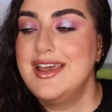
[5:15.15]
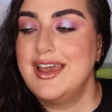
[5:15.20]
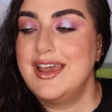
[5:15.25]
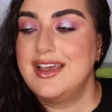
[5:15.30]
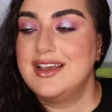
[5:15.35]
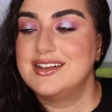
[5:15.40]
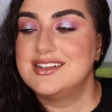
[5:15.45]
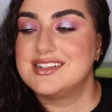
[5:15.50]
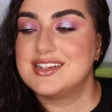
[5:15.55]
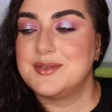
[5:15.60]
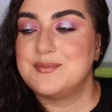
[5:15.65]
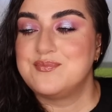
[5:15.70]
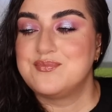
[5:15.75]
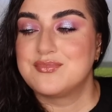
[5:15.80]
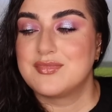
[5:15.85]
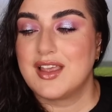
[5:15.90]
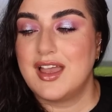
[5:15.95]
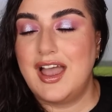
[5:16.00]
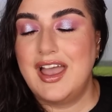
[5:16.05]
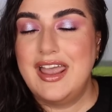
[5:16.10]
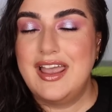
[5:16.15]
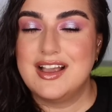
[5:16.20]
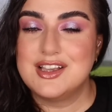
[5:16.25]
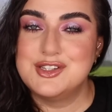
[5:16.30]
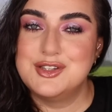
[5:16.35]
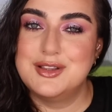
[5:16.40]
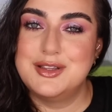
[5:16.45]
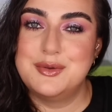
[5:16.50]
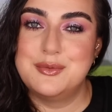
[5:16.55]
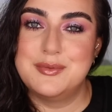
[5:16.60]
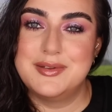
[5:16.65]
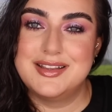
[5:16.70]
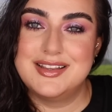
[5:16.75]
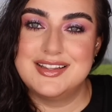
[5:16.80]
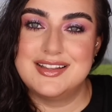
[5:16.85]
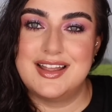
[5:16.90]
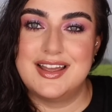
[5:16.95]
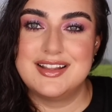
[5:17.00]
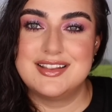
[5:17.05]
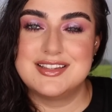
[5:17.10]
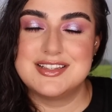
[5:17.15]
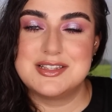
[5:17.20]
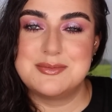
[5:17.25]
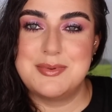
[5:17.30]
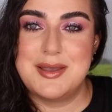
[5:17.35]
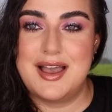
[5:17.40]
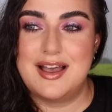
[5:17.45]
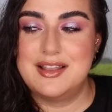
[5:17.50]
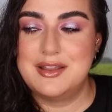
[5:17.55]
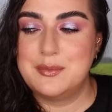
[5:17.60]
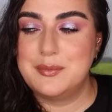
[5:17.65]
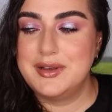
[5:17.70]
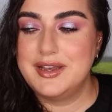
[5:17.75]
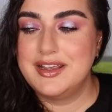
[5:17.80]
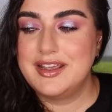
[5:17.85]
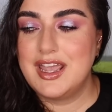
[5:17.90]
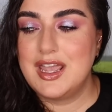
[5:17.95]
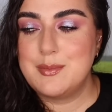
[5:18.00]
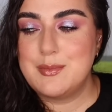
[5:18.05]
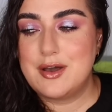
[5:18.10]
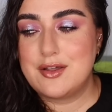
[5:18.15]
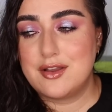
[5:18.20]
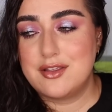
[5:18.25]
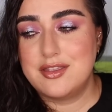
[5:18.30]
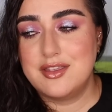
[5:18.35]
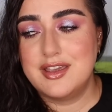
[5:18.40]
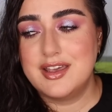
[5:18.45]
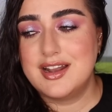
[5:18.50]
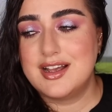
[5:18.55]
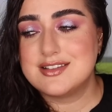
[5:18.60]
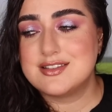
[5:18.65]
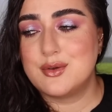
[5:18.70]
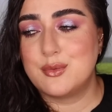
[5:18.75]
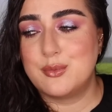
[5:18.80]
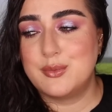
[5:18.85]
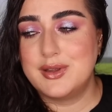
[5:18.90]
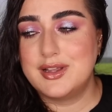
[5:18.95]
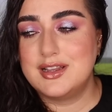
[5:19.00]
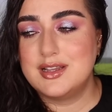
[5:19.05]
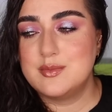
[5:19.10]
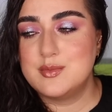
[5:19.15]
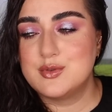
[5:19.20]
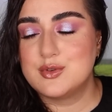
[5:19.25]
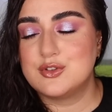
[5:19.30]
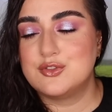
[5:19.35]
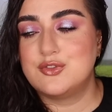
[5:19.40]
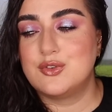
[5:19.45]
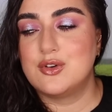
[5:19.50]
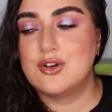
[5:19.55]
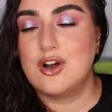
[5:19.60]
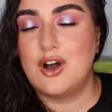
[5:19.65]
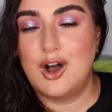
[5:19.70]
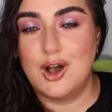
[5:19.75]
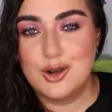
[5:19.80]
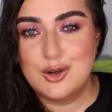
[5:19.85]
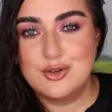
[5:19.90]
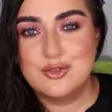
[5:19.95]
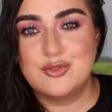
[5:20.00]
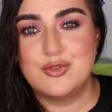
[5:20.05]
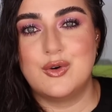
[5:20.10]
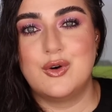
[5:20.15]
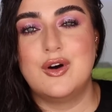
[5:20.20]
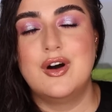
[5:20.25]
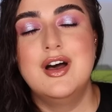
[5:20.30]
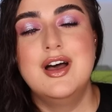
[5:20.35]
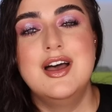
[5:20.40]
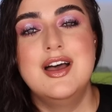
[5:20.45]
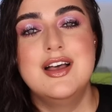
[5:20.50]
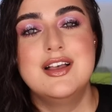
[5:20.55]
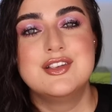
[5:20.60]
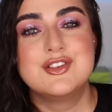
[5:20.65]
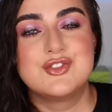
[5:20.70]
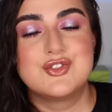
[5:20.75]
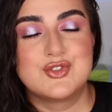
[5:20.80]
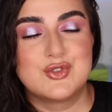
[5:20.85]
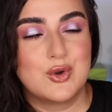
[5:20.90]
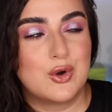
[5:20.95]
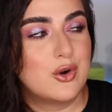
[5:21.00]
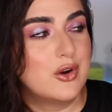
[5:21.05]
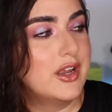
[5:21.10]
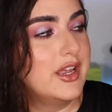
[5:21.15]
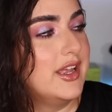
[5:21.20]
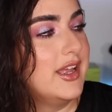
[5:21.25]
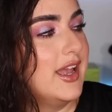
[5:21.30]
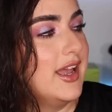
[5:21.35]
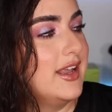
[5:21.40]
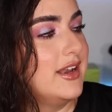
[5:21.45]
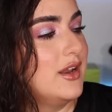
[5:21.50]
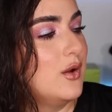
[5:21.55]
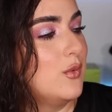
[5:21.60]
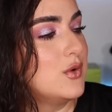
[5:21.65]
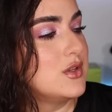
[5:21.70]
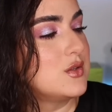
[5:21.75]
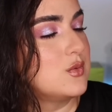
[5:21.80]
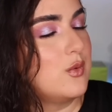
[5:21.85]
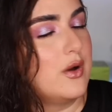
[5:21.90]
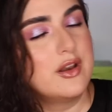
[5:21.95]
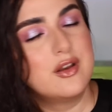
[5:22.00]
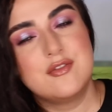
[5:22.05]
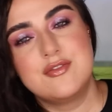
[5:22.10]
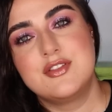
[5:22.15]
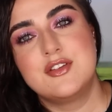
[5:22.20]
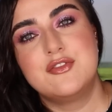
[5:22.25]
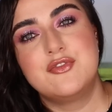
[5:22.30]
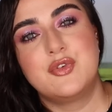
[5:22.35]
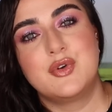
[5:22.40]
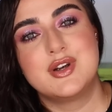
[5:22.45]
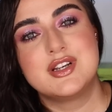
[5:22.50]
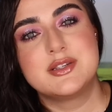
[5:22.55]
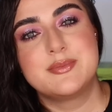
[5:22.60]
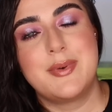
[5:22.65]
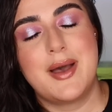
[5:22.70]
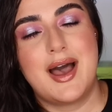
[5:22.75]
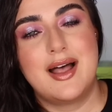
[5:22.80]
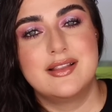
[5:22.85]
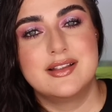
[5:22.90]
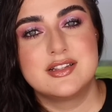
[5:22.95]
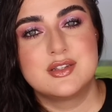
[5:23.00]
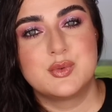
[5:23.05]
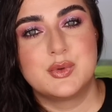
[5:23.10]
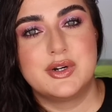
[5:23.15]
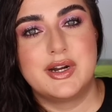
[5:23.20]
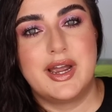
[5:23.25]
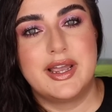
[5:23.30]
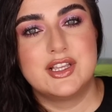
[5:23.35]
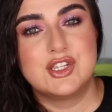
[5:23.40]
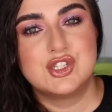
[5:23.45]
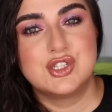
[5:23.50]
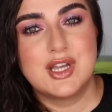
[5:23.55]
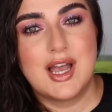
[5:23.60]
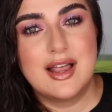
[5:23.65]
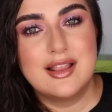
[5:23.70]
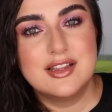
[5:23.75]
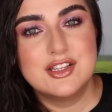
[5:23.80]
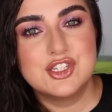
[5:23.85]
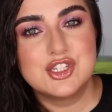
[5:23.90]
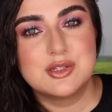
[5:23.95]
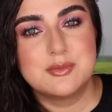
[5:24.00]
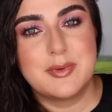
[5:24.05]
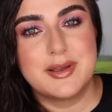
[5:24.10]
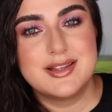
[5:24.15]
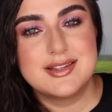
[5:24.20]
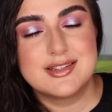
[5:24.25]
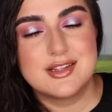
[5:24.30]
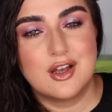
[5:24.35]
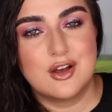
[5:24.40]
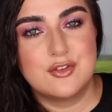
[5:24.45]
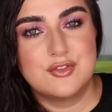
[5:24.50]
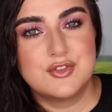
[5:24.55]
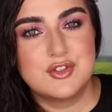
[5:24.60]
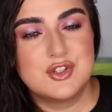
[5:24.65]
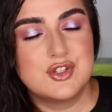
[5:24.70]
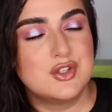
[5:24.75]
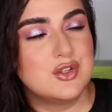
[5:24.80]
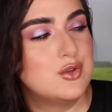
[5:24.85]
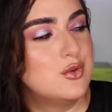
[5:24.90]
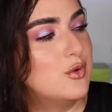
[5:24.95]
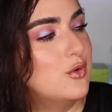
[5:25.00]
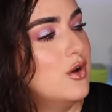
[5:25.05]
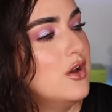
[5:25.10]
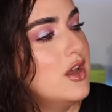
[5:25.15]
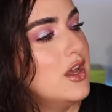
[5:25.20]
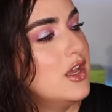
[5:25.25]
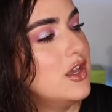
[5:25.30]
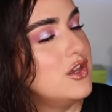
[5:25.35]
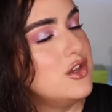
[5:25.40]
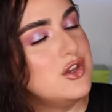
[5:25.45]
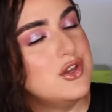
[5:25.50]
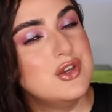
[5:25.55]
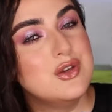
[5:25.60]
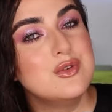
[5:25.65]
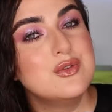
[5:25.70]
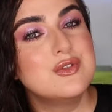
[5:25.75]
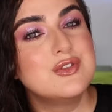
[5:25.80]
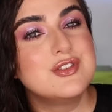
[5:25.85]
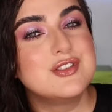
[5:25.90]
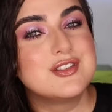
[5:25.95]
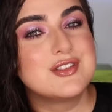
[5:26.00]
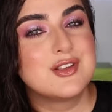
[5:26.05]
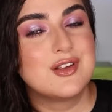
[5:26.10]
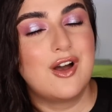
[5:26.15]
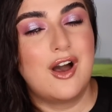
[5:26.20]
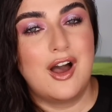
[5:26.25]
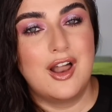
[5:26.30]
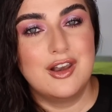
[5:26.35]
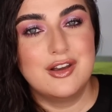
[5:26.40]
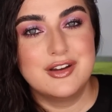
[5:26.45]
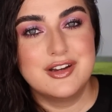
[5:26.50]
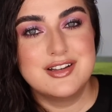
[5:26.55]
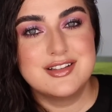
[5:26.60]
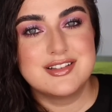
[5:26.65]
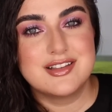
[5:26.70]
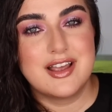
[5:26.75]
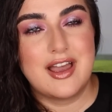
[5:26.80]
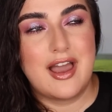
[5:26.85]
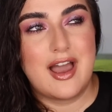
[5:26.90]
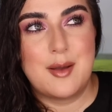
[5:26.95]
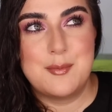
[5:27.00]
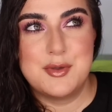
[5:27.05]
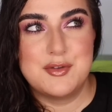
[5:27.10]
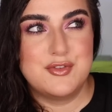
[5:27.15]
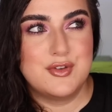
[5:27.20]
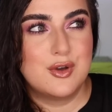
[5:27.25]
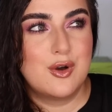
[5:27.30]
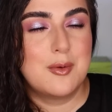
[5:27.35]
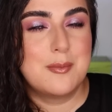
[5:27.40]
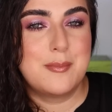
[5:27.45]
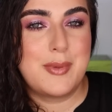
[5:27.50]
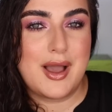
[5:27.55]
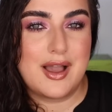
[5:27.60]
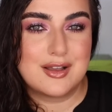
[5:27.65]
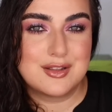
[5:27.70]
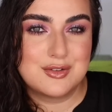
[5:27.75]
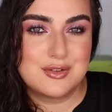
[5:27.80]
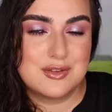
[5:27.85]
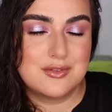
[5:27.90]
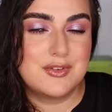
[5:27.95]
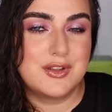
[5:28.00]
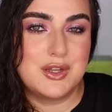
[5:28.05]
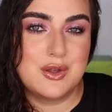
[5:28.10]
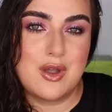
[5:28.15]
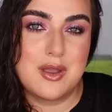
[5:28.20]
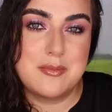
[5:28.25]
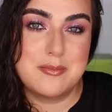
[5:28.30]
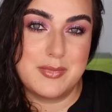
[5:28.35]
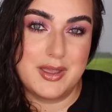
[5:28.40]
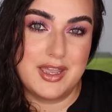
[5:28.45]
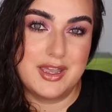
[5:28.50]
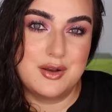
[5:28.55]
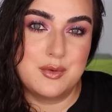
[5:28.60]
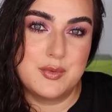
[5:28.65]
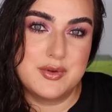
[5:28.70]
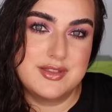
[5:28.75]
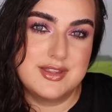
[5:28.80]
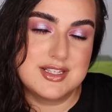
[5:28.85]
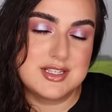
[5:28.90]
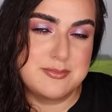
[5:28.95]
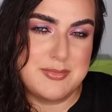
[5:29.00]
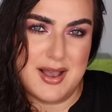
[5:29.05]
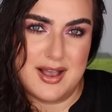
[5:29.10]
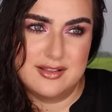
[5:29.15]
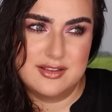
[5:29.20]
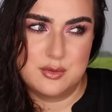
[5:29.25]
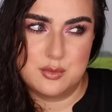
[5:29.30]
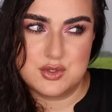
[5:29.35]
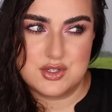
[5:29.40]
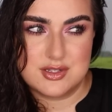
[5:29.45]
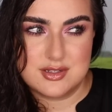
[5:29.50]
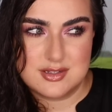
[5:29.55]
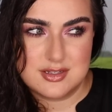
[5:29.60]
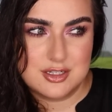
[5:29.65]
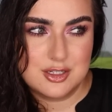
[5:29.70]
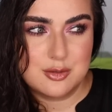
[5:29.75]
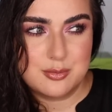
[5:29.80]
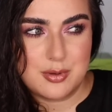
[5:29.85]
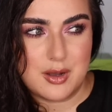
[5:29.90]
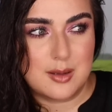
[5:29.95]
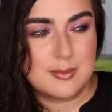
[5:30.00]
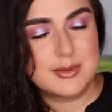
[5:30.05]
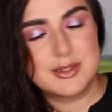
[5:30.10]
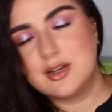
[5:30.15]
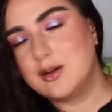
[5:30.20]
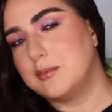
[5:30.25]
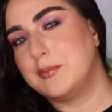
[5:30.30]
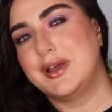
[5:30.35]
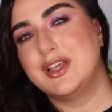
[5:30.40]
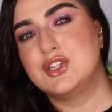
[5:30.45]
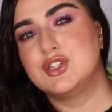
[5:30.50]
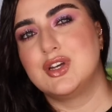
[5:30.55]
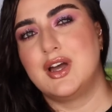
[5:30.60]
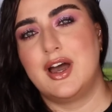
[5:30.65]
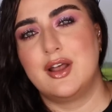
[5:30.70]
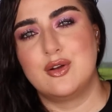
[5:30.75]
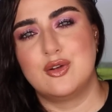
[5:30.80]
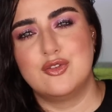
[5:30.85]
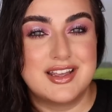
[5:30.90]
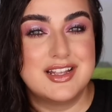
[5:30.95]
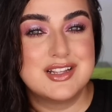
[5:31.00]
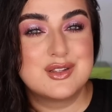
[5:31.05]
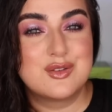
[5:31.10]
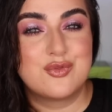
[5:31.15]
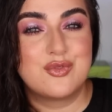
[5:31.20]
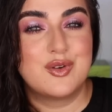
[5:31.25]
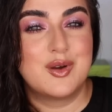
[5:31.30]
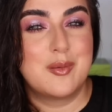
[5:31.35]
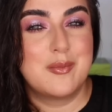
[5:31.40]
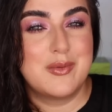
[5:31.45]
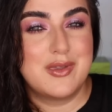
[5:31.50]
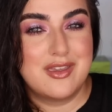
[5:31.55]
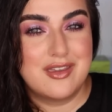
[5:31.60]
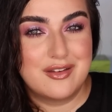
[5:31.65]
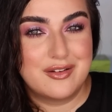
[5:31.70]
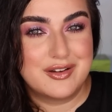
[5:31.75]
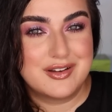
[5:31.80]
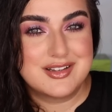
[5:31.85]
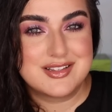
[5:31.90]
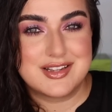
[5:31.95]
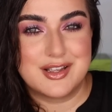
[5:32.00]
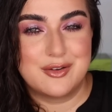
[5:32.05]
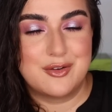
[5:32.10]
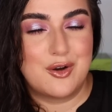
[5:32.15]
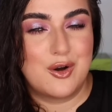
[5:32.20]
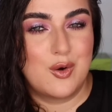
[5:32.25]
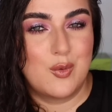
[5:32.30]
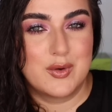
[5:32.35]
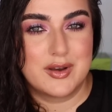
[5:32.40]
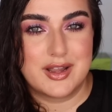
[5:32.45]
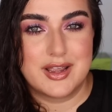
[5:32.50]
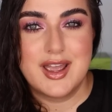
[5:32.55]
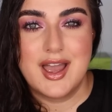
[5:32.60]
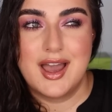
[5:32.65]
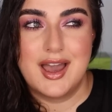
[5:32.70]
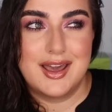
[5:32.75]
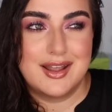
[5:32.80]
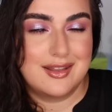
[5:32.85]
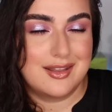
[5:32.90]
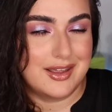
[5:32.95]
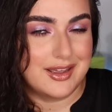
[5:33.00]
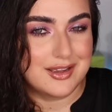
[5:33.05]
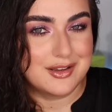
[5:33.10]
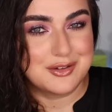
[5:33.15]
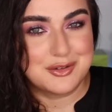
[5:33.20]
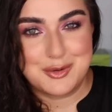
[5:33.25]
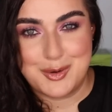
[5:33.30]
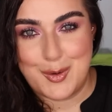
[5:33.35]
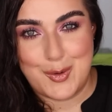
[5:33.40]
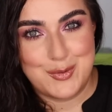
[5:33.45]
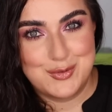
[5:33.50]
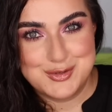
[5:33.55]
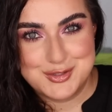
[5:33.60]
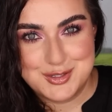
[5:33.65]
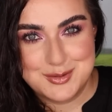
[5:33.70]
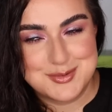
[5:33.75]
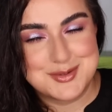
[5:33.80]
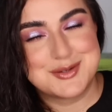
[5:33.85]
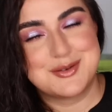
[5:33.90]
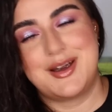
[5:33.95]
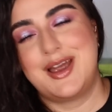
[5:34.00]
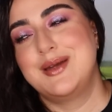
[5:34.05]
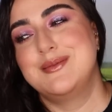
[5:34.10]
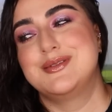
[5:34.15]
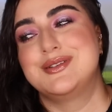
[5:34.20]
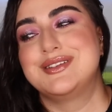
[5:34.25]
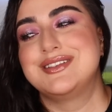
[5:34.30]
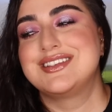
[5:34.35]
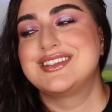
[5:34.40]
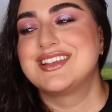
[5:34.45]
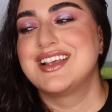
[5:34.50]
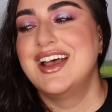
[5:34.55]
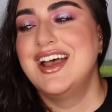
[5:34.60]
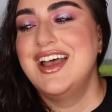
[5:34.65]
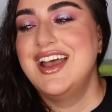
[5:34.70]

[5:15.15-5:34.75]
And I actually really like this palette when it came out. I think it has a really beautiful, colorful story and it was one of the first palettes where I challenged myself to use colors um, if you go back to the video I made with this palette which is still public on my channel it's from years ago when I had like no subscribers